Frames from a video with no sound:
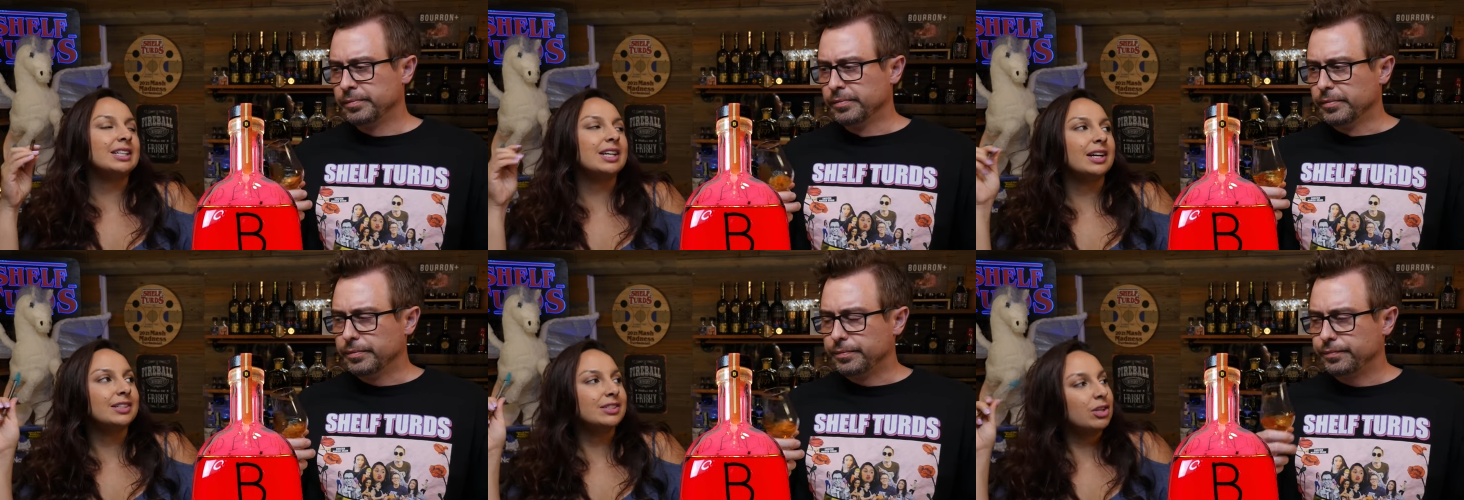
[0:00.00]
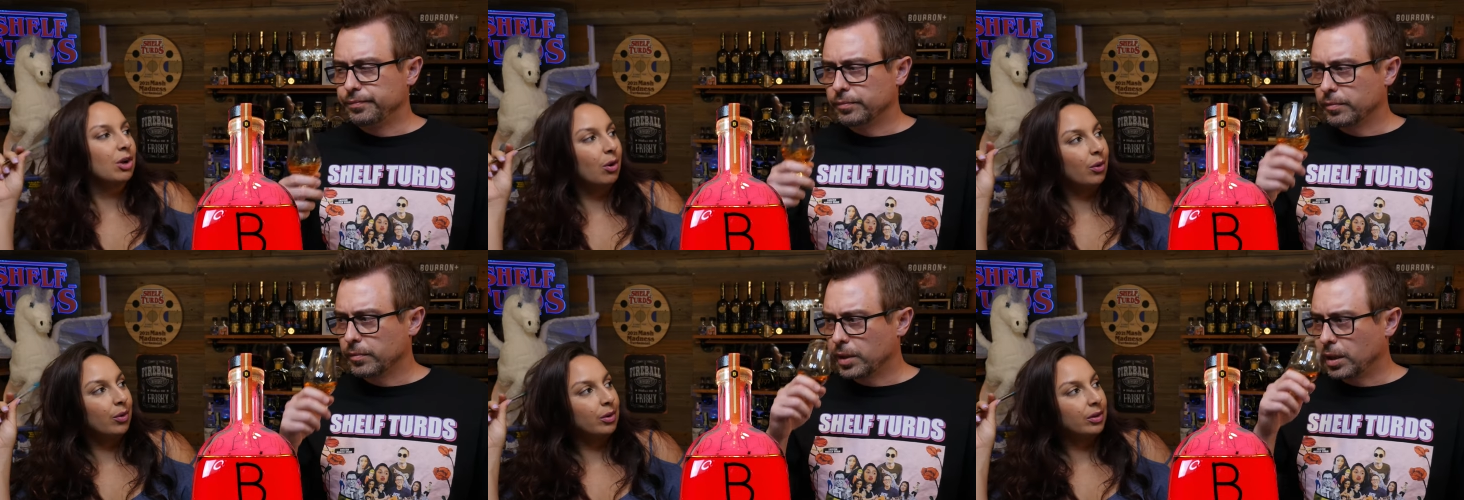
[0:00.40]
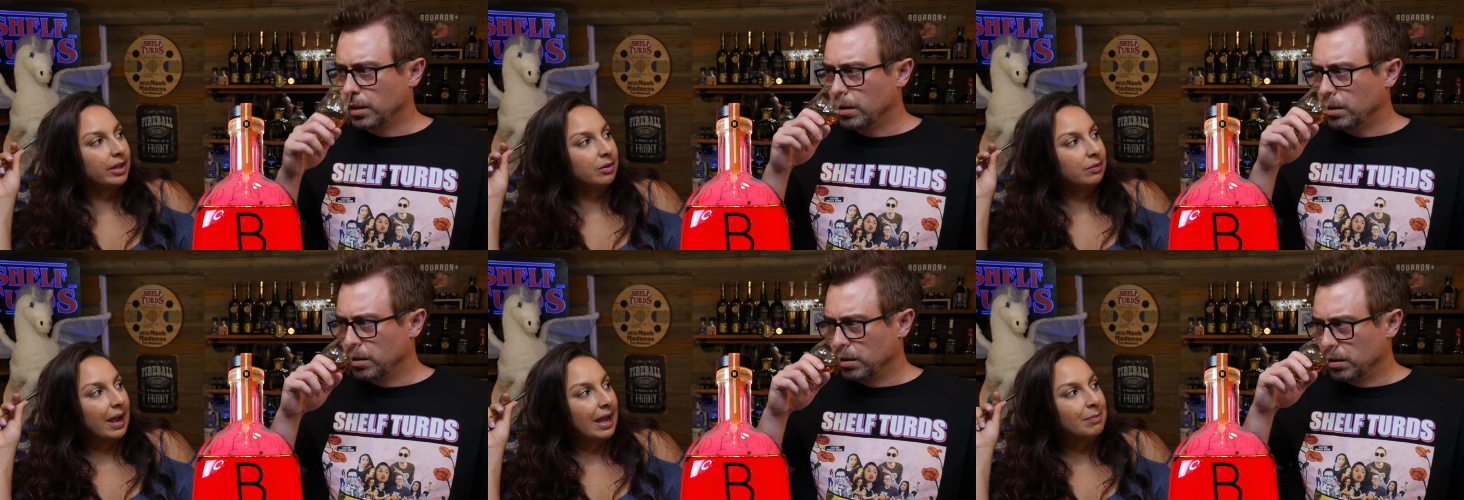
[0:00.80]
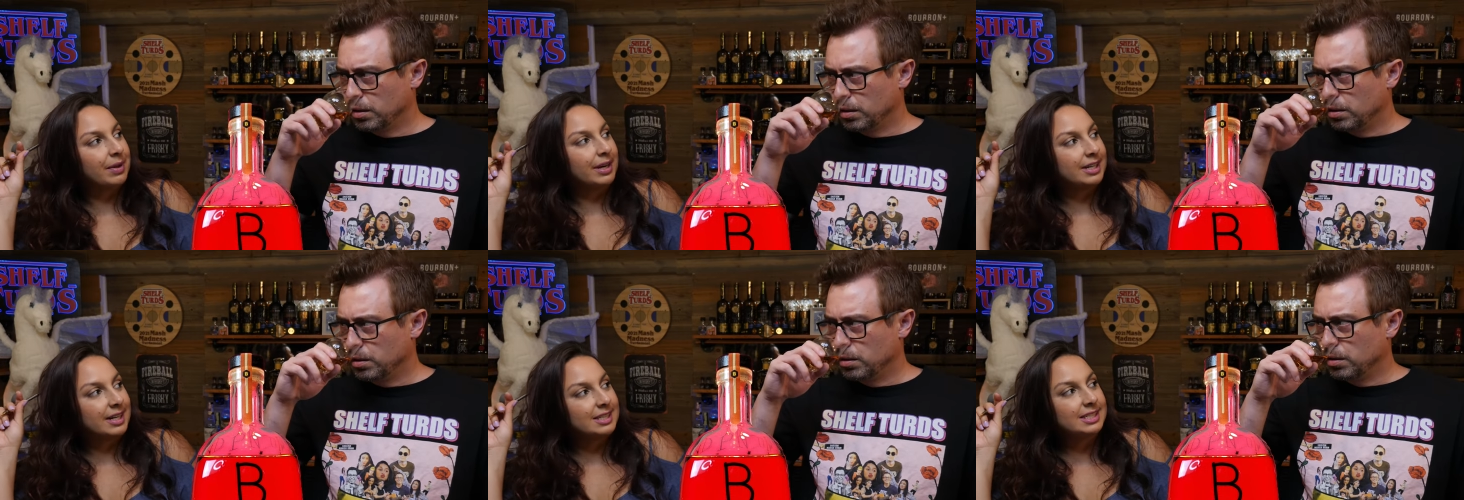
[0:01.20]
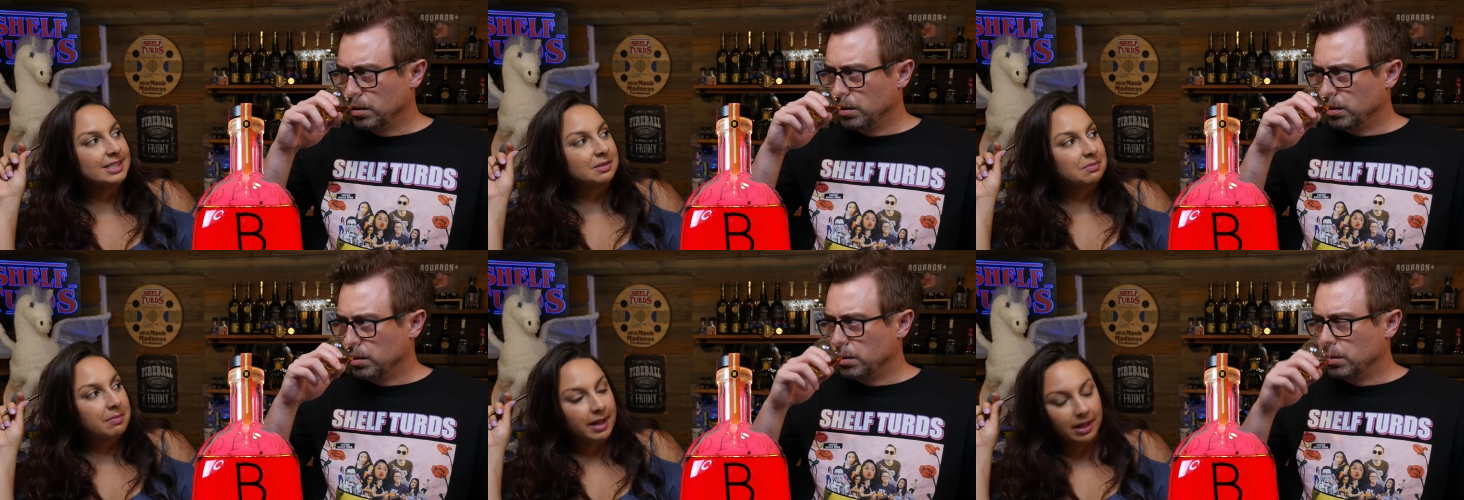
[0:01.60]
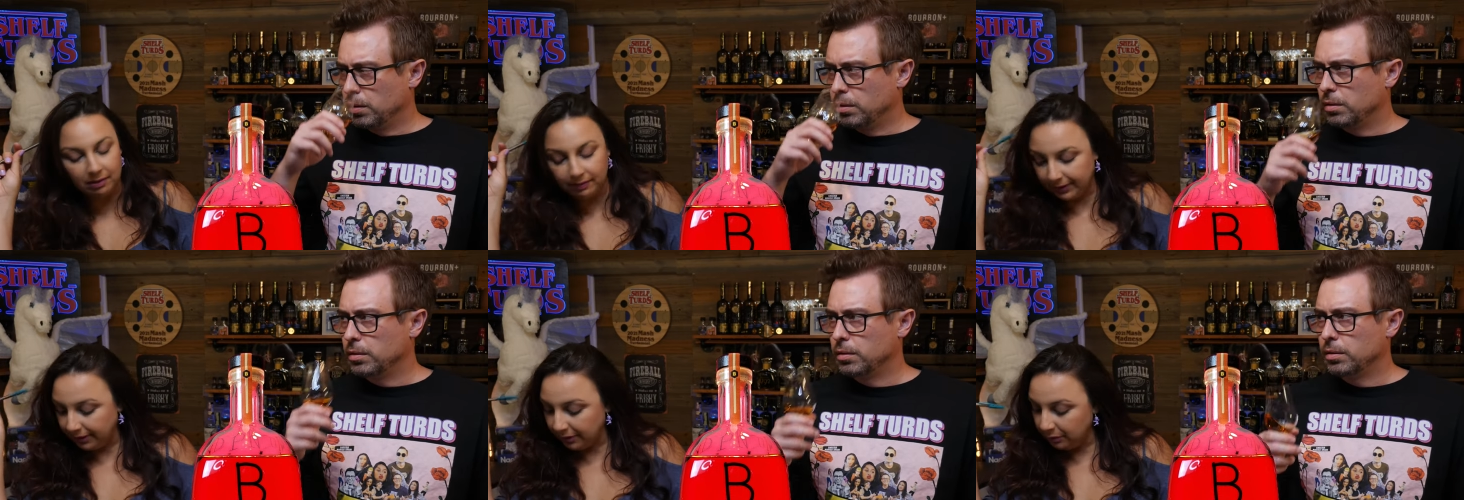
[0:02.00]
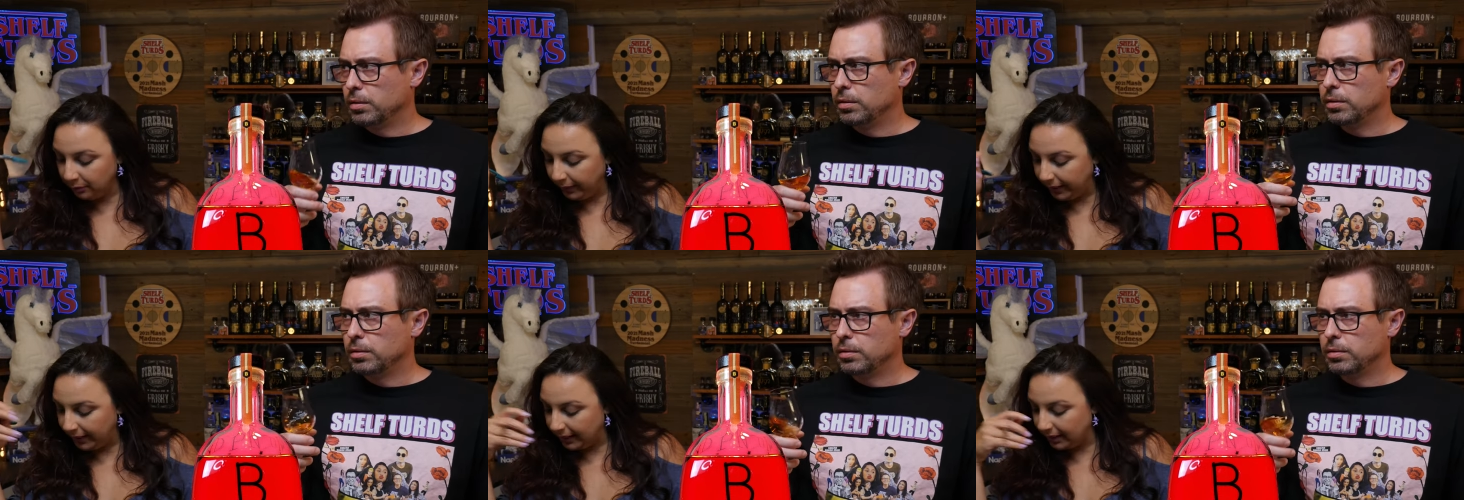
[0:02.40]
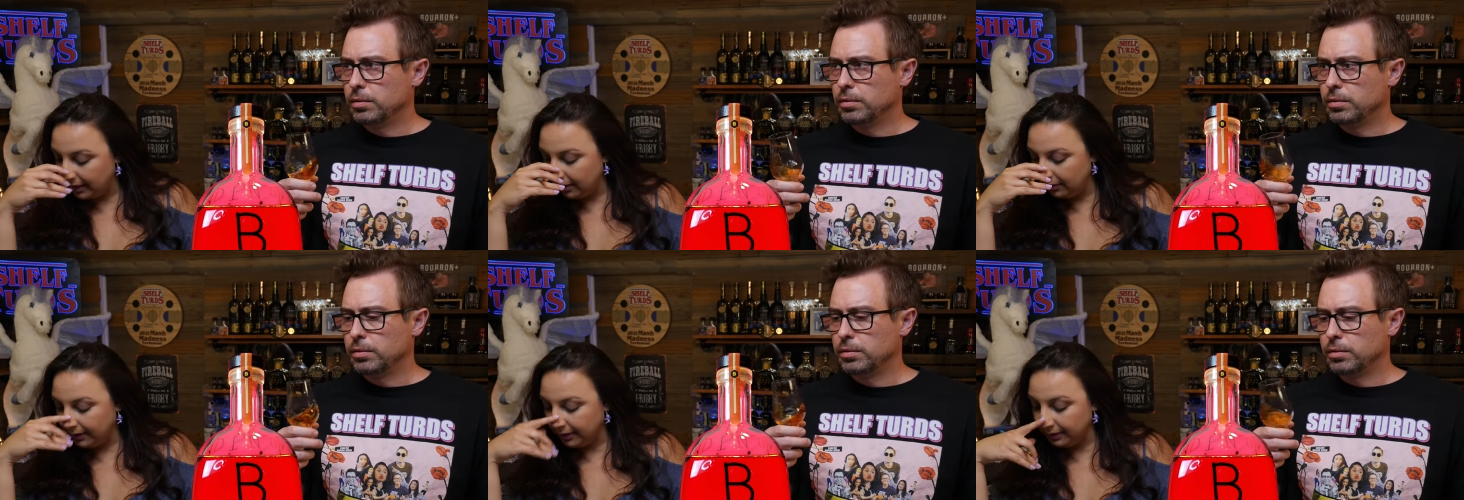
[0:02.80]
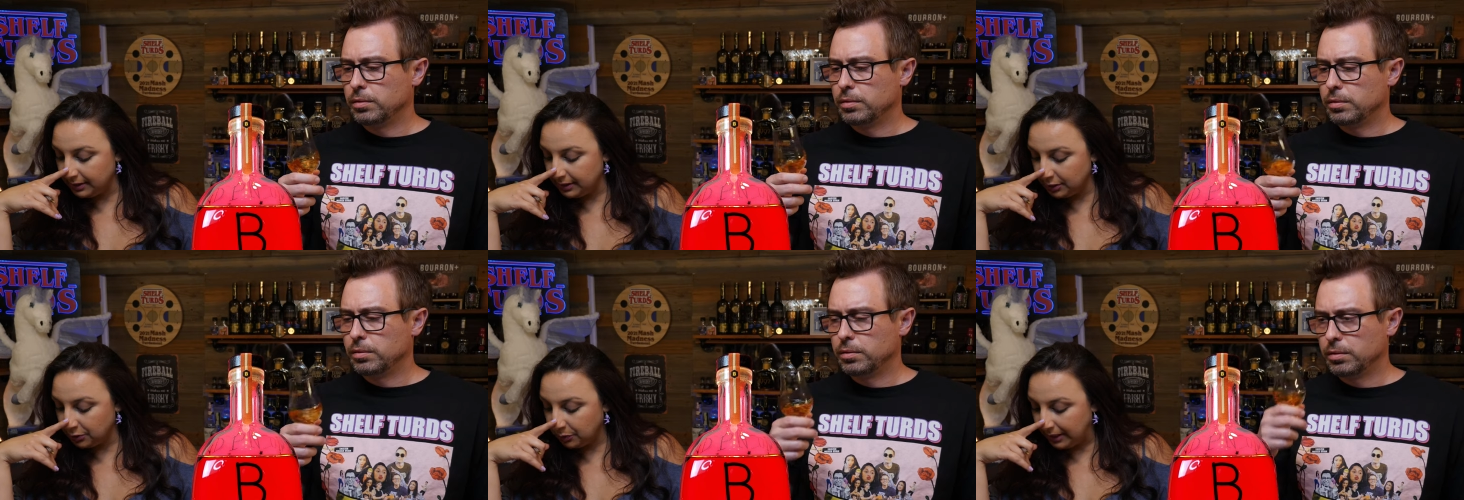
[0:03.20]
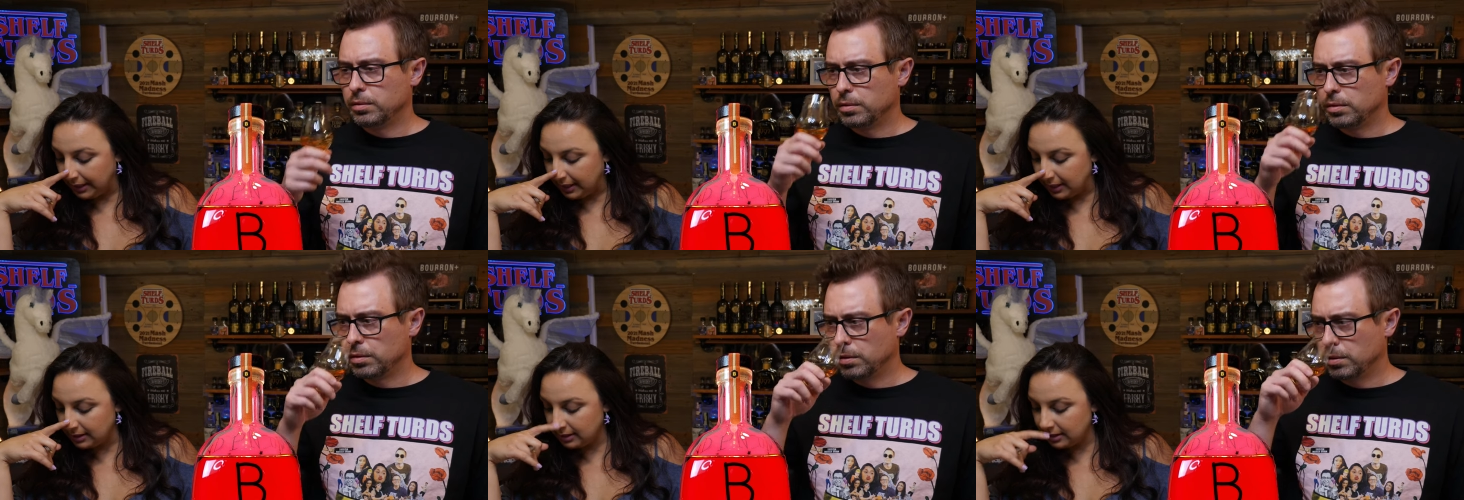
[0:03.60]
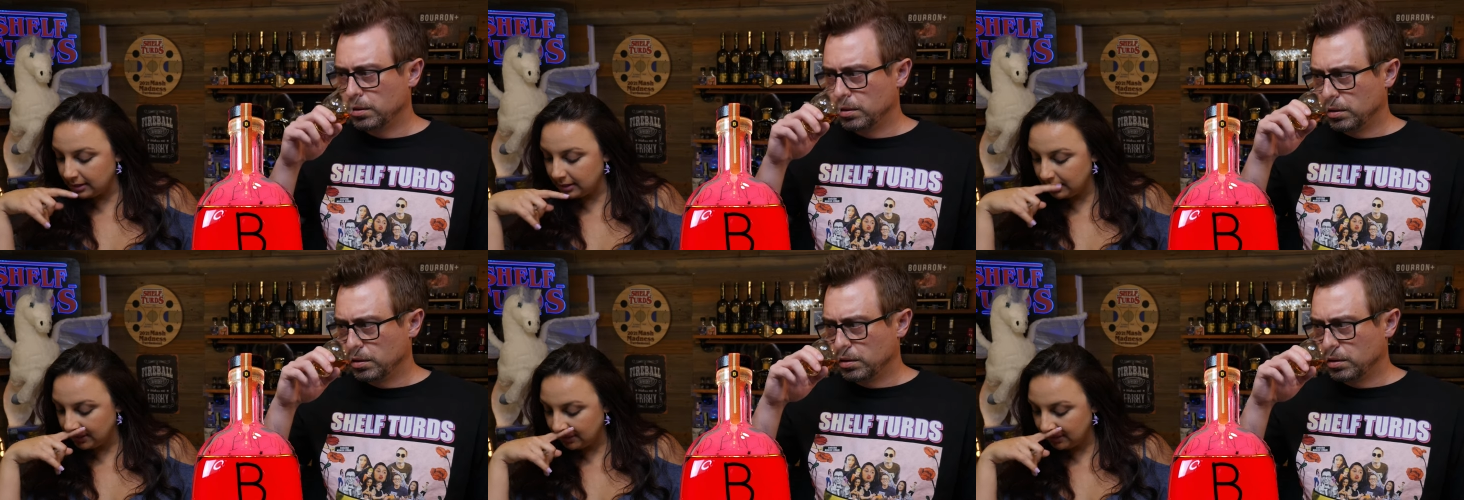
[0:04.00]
Speaker 1: a totally rye, but it does smell very wheated, very sweet.